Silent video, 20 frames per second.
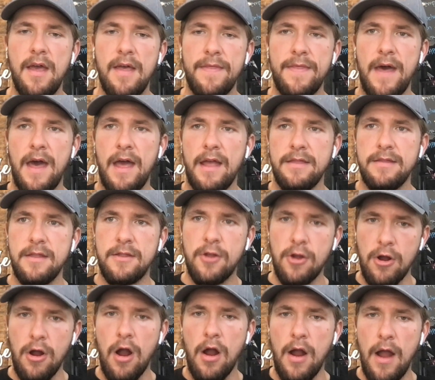that
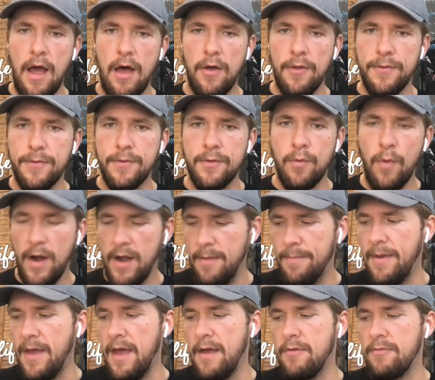deter our health quite a
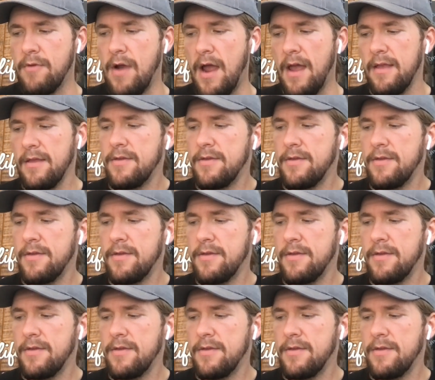bit, right?